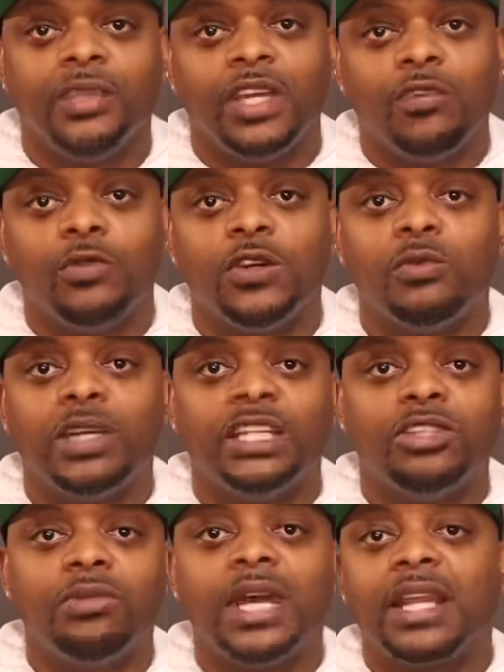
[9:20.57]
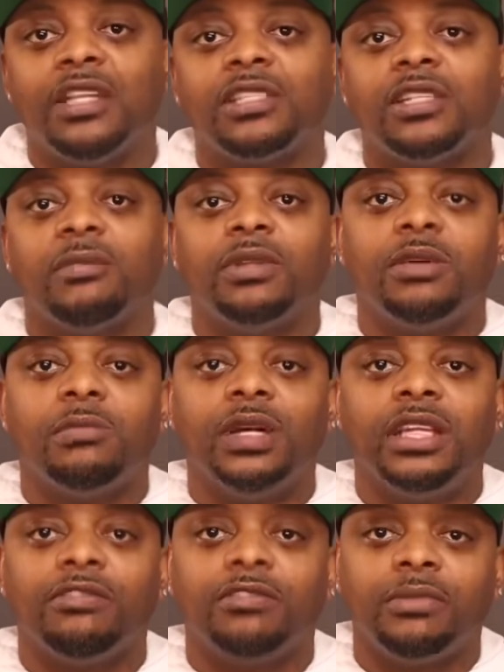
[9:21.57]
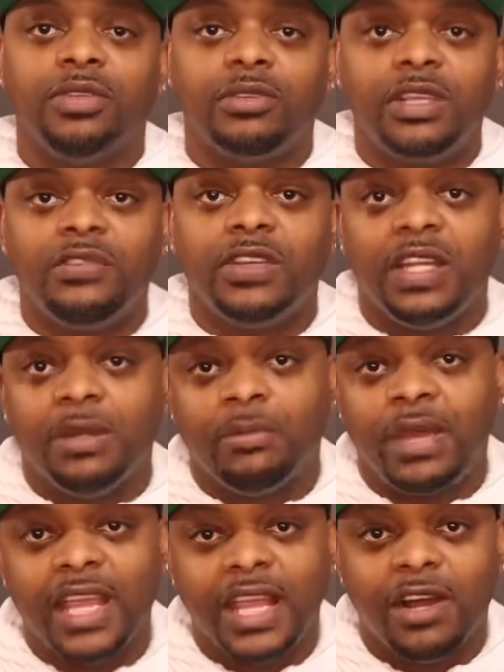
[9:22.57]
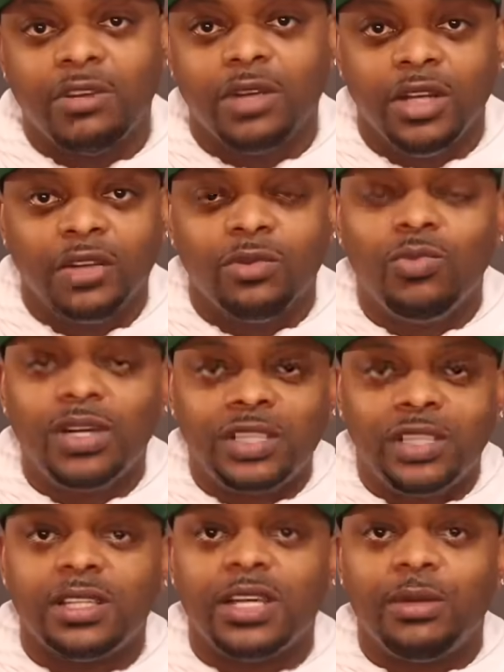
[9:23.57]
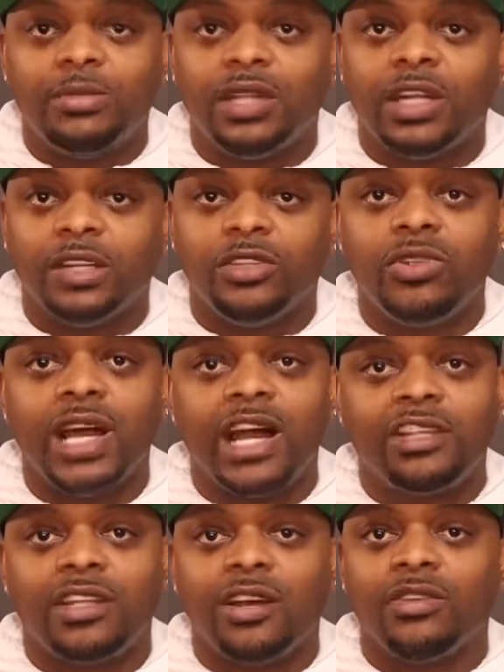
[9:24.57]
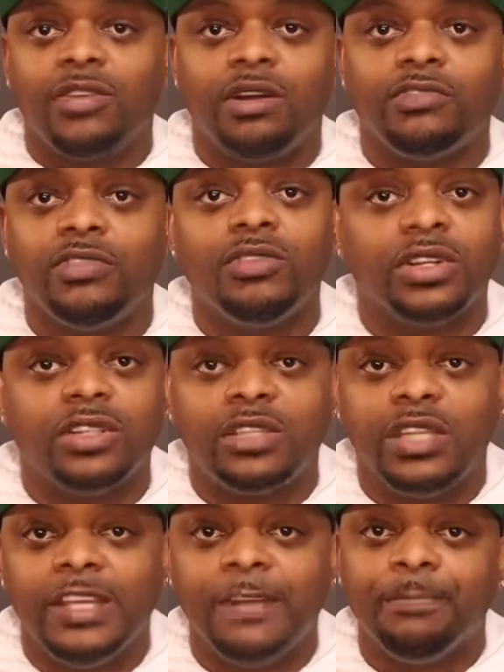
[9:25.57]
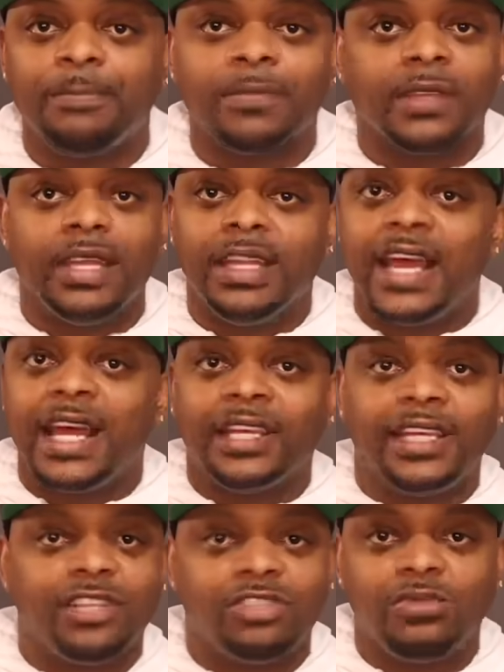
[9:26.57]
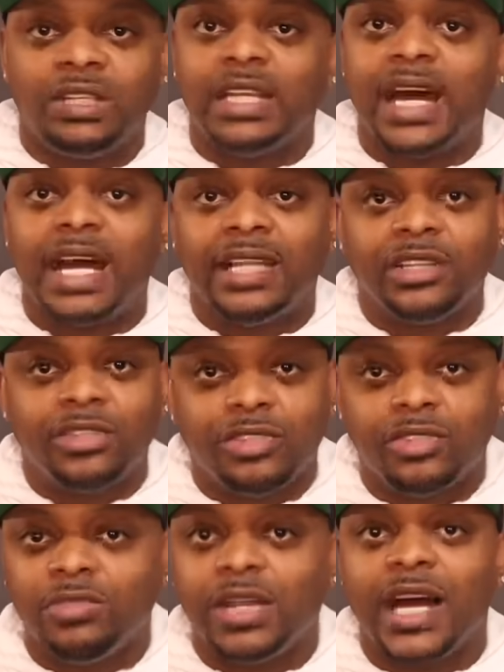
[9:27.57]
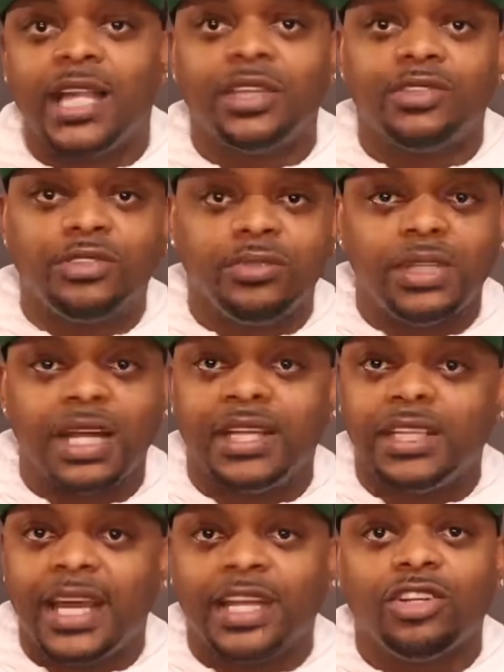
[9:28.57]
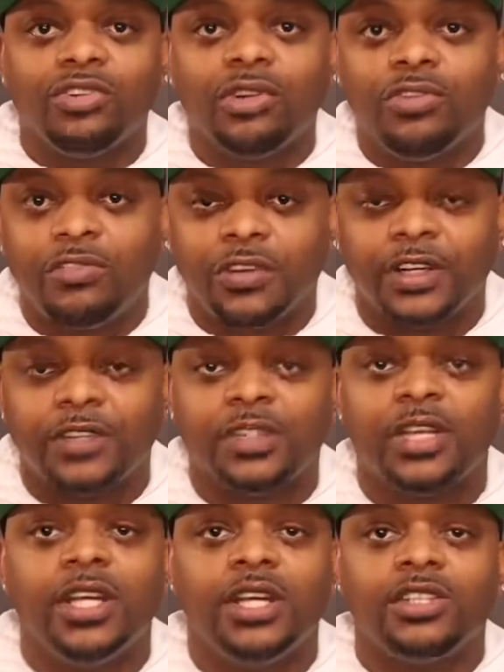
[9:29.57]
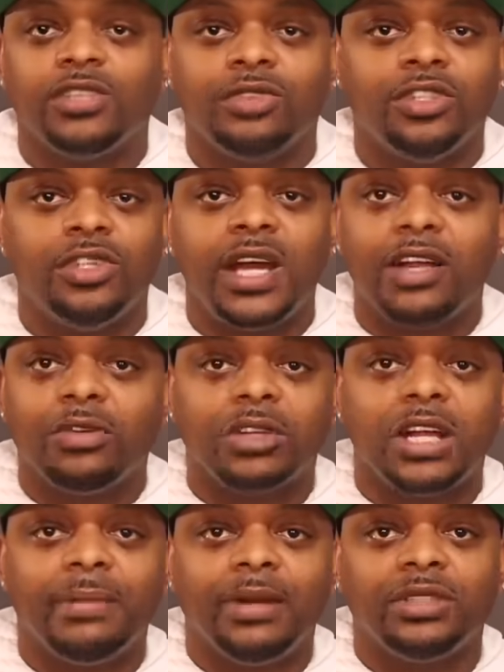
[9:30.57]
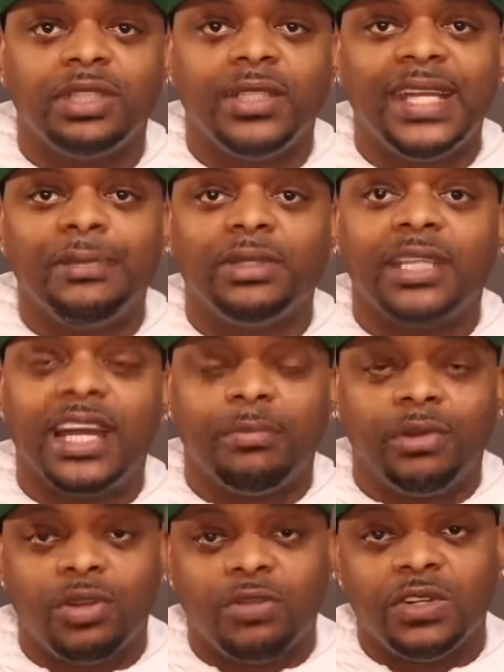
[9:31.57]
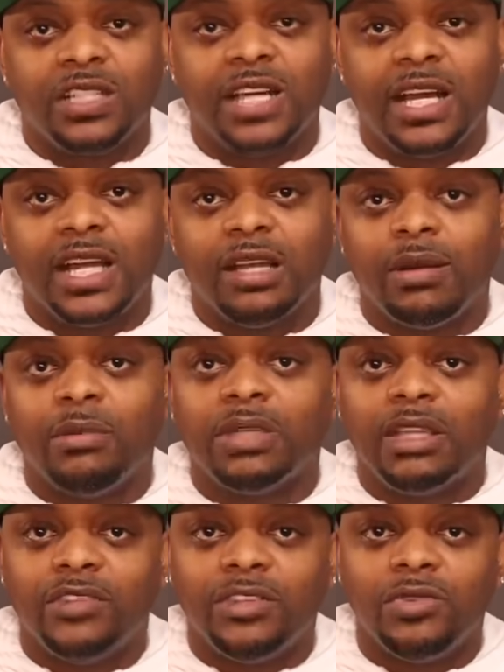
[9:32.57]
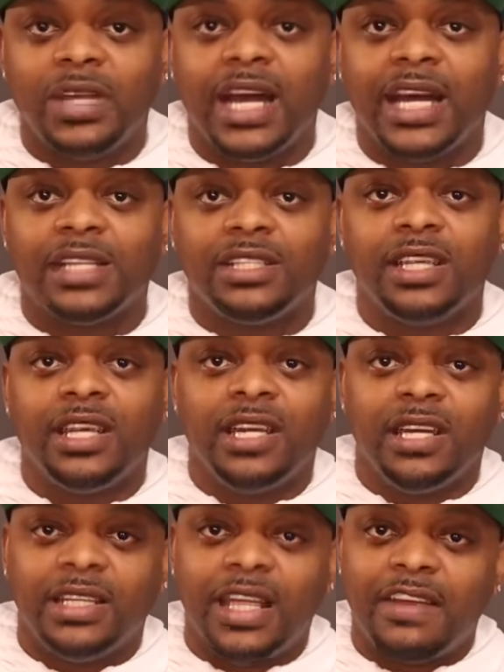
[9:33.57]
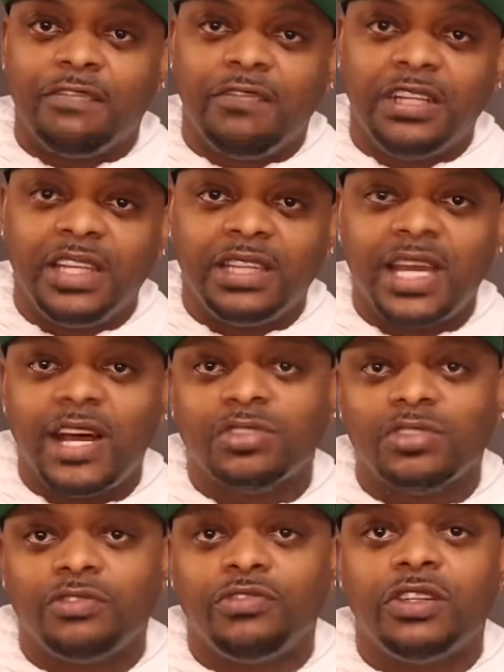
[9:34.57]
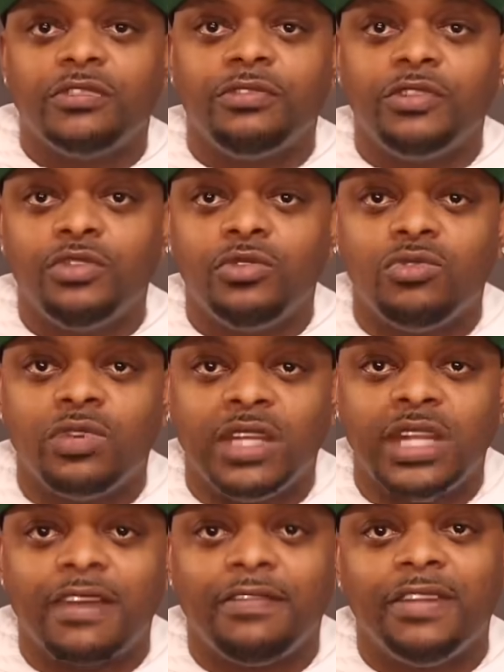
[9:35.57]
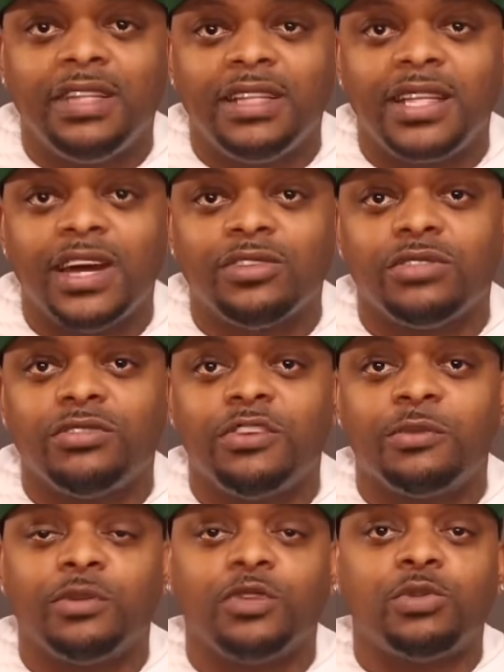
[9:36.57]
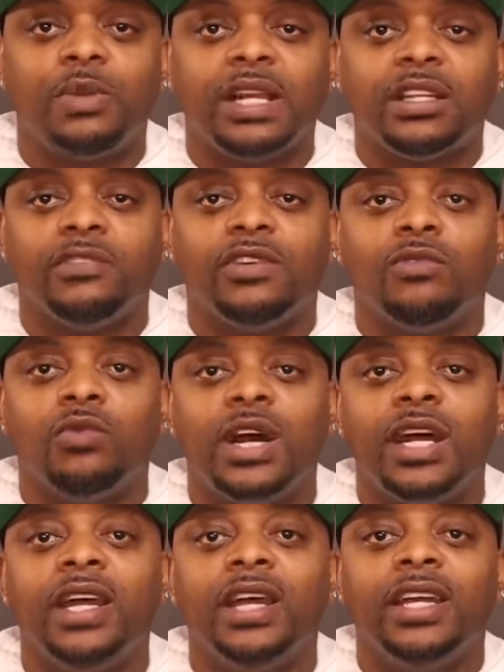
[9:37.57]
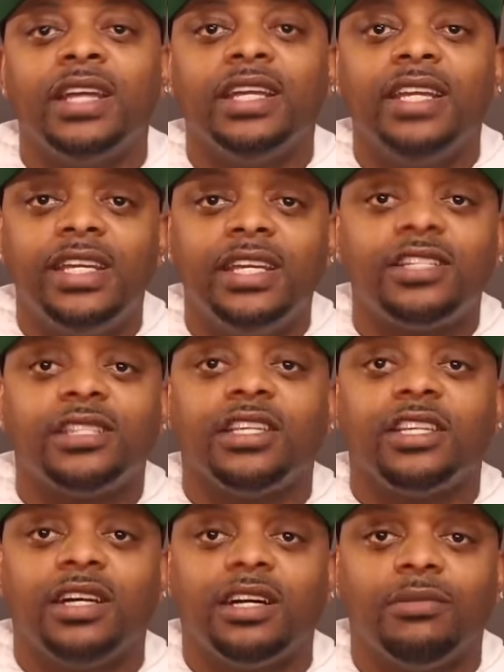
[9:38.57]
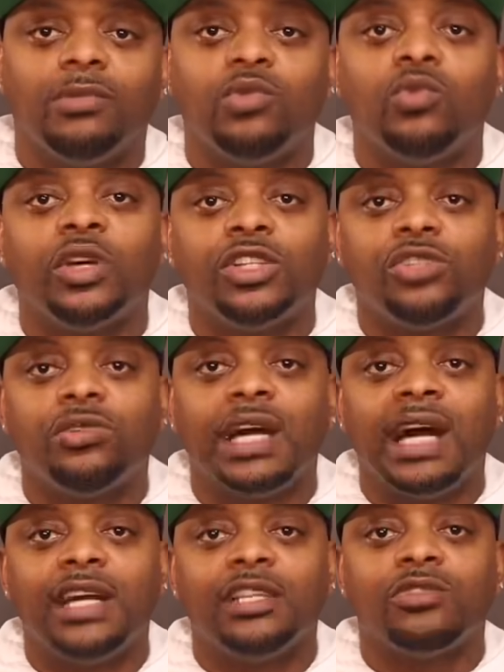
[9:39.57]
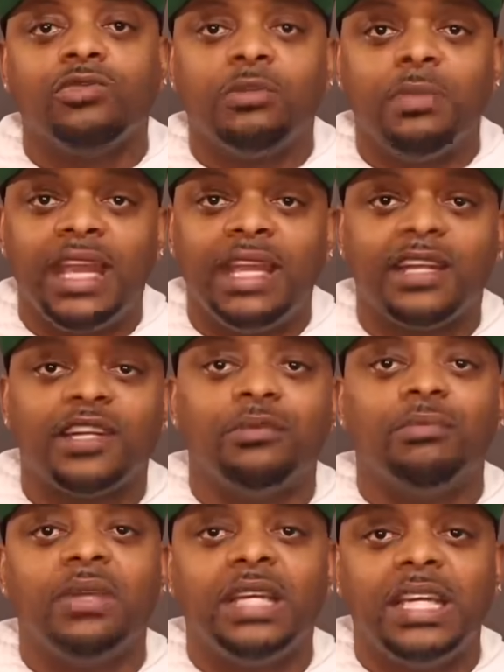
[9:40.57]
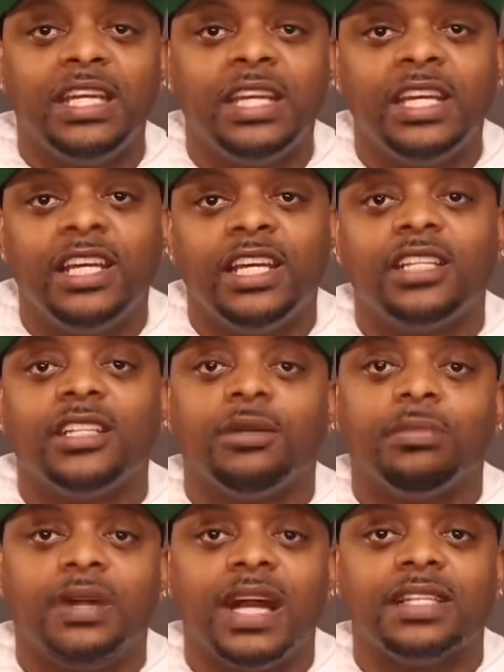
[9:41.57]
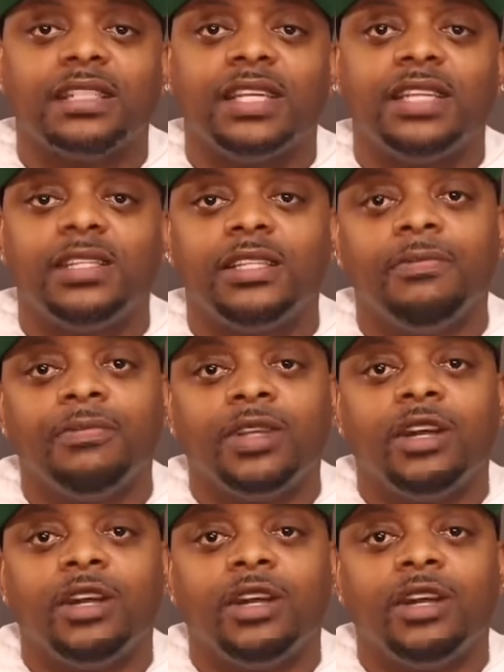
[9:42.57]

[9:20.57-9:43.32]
And one way to do that is some of the money from your dividend payout, once it's up there, you guys starting off, you're going to see it got to get to $1, $2, $3. It got to grow first, so you're not going to come out the gate with that. But over time, I'm giving you guys that 50,000 foot view and that 50,000 foot perspective of what is to come once you guys remain committed to the process.